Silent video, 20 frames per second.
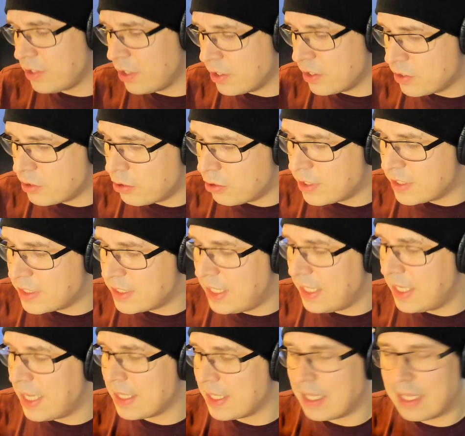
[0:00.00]
You can sort of
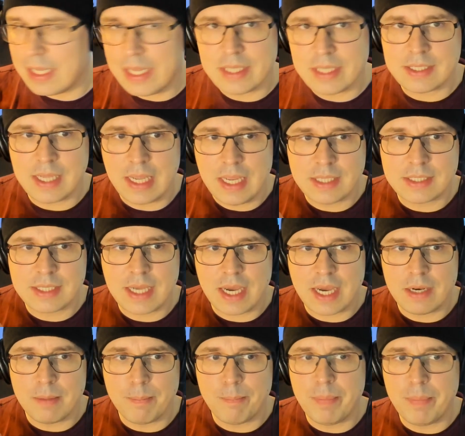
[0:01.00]
see that the lens is
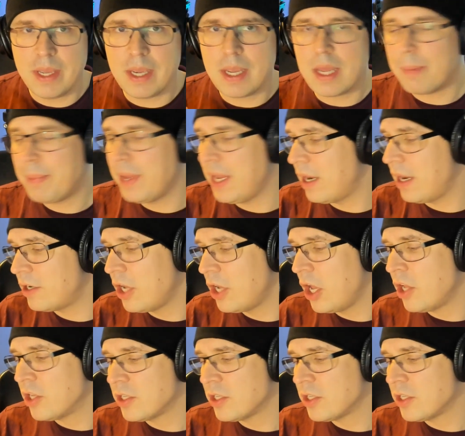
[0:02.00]
kind of big up here.